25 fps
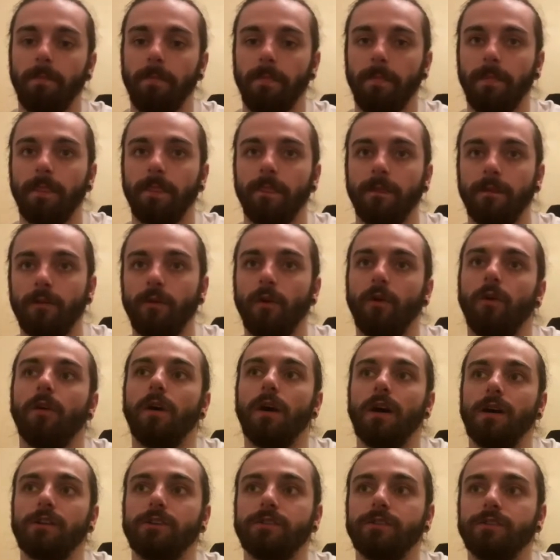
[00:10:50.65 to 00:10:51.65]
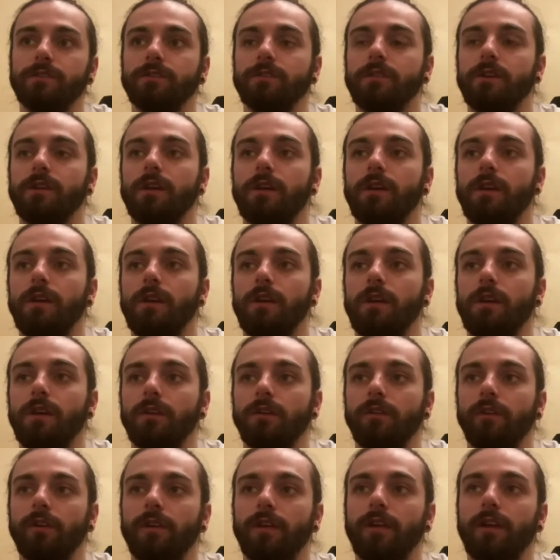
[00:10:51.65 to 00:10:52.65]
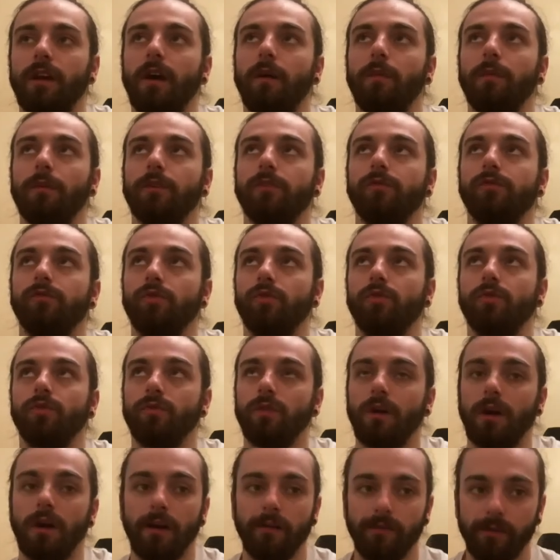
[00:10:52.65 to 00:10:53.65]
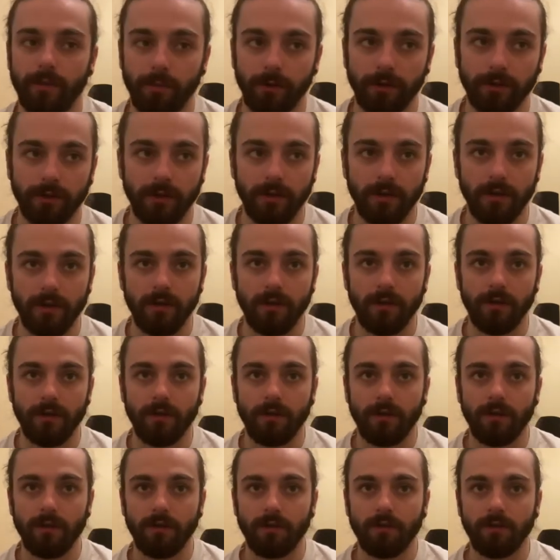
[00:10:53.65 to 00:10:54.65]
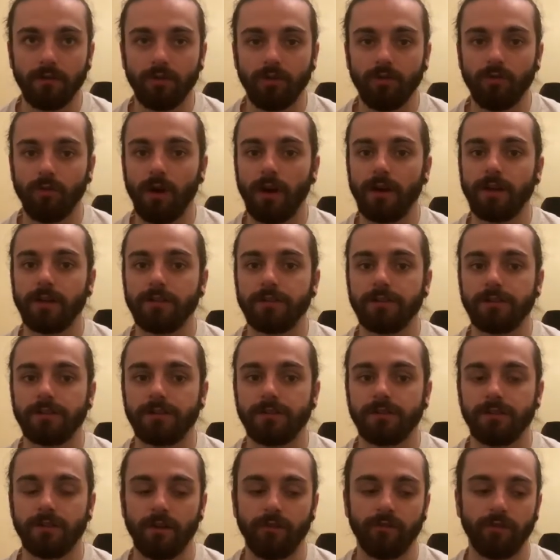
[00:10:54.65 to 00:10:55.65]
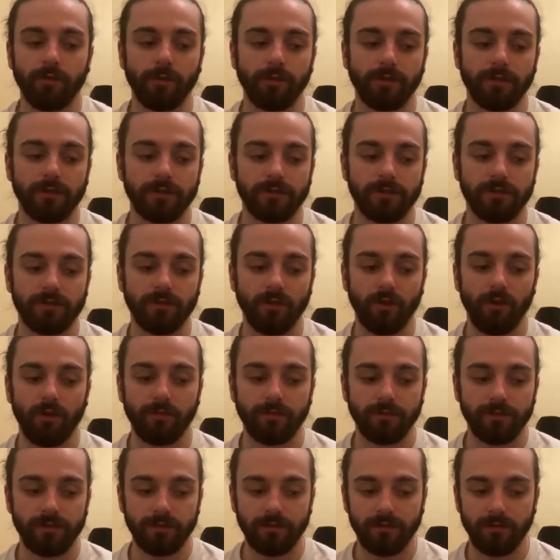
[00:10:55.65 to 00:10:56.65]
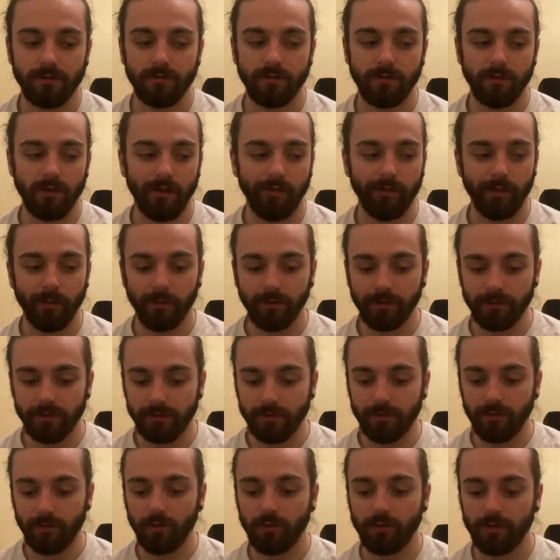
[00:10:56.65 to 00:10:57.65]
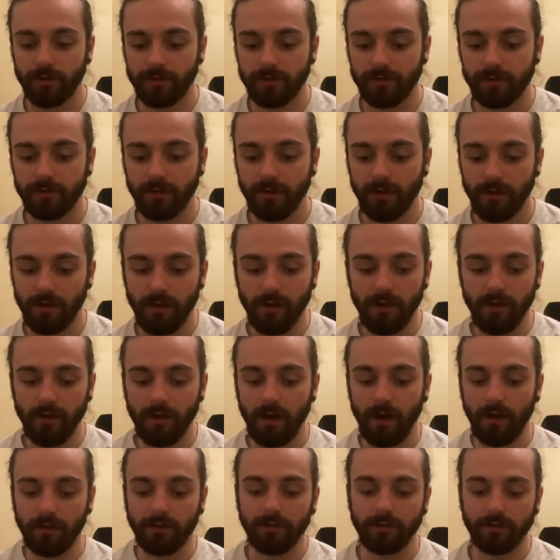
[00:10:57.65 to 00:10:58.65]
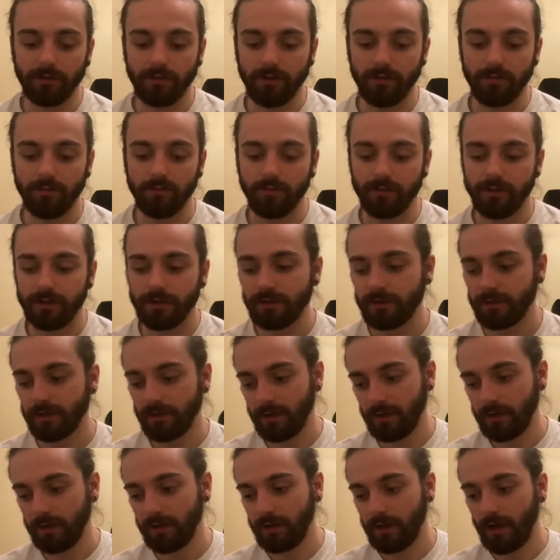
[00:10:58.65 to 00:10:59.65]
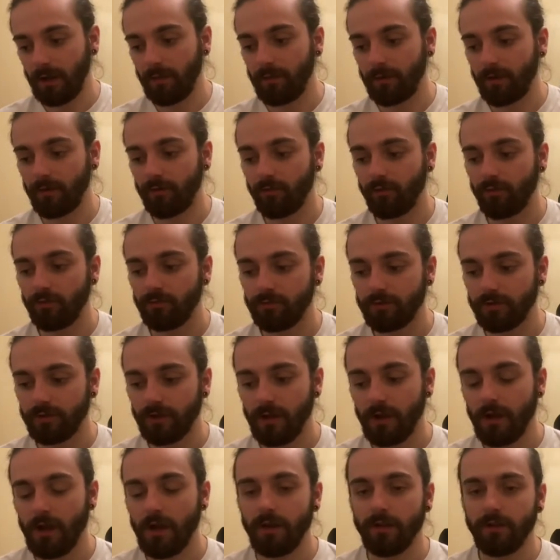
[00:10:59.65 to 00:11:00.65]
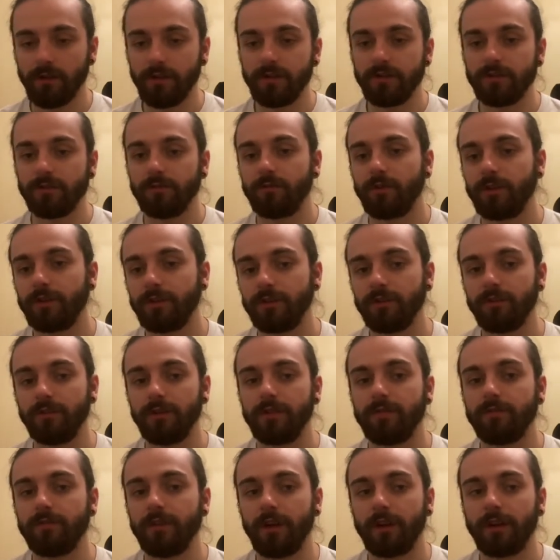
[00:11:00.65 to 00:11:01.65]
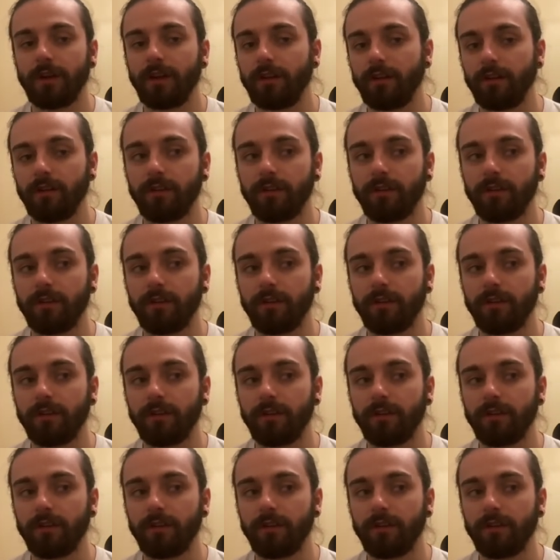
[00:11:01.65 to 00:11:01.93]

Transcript: You call action, let the camera roll, everybody quiets, everybody stops, everybody's focused, actors are in place, camera rolls. The reason why you leave that kind of